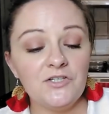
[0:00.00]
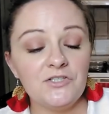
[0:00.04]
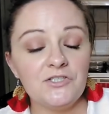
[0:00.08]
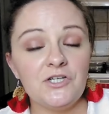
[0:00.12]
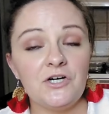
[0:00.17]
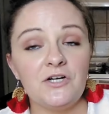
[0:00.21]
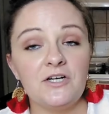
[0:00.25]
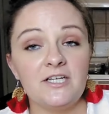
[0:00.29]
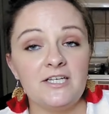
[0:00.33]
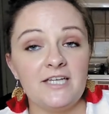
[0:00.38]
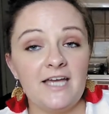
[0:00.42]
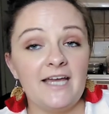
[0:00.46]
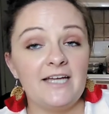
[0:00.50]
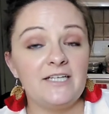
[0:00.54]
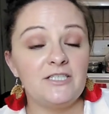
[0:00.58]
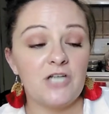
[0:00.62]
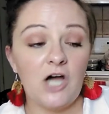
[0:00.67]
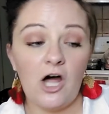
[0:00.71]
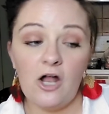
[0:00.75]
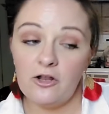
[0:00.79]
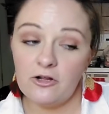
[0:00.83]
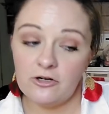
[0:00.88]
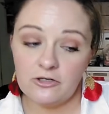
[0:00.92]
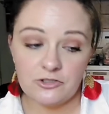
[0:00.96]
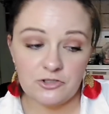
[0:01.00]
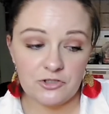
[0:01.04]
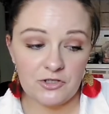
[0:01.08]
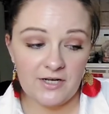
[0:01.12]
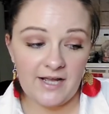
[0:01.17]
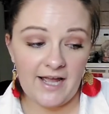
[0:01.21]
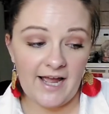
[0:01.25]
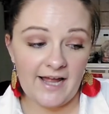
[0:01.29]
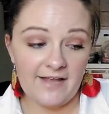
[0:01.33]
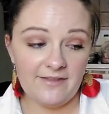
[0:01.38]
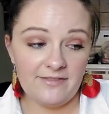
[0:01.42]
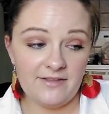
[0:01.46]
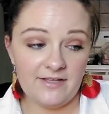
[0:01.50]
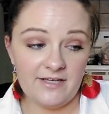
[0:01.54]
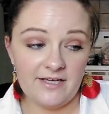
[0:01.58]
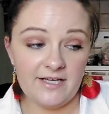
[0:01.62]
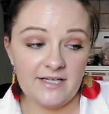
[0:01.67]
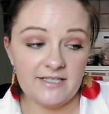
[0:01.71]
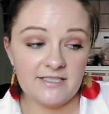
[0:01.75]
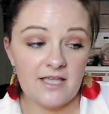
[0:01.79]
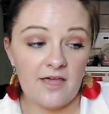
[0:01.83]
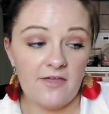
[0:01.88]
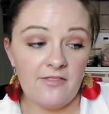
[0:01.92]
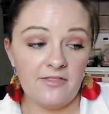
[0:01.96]
So today Dollar Tree had
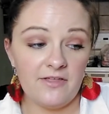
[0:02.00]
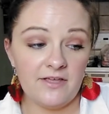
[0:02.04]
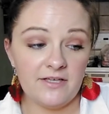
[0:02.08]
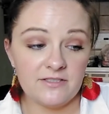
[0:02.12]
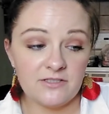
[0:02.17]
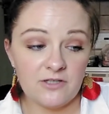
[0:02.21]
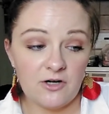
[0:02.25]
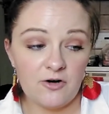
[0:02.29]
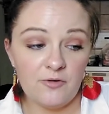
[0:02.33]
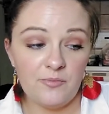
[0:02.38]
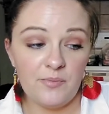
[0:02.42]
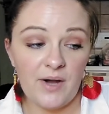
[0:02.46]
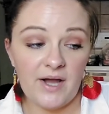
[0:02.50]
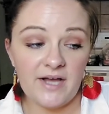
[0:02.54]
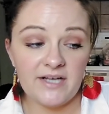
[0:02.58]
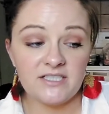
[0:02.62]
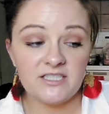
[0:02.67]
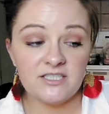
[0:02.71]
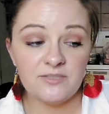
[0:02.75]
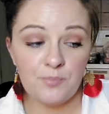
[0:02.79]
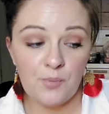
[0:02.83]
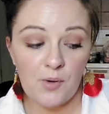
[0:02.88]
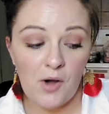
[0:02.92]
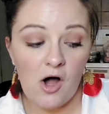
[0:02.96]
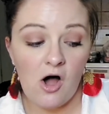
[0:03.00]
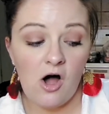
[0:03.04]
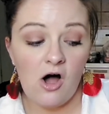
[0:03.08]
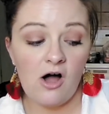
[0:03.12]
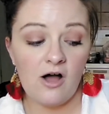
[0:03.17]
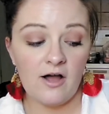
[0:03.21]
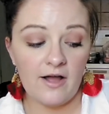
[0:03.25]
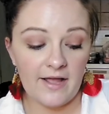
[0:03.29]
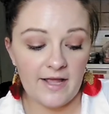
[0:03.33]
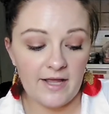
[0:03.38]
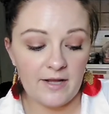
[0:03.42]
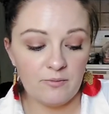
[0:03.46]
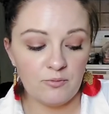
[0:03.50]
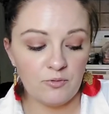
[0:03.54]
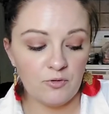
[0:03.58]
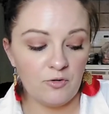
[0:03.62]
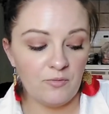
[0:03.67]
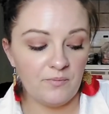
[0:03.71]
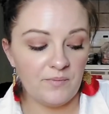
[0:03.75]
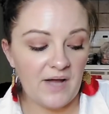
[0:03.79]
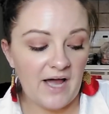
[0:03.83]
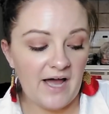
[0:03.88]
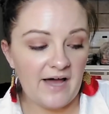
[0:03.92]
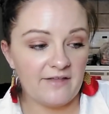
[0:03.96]
these. These are by Spa
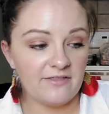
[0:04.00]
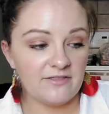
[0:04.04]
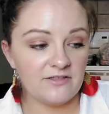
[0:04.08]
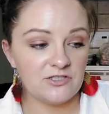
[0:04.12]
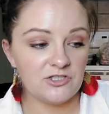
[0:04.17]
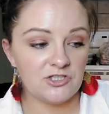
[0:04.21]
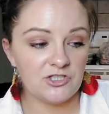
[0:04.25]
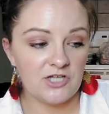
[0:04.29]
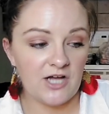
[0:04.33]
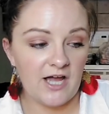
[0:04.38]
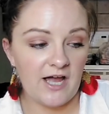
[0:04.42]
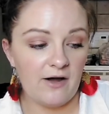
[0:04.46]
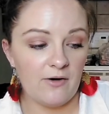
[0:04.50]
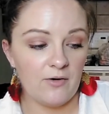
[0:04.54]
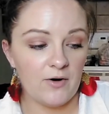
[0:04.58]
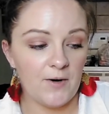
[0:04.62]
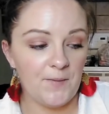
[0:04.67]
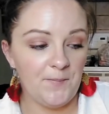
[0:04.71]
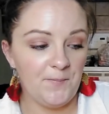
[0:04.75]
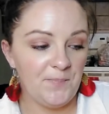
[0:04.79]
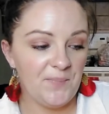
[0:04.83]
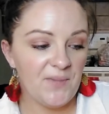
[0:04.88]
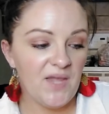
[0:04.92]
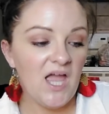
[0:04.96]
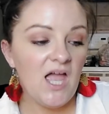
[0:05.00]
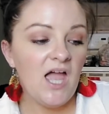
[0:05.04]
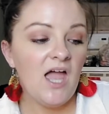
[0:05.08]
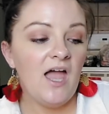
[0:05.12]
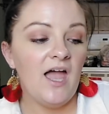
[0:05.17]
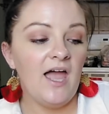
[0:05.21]
April Bath and Shower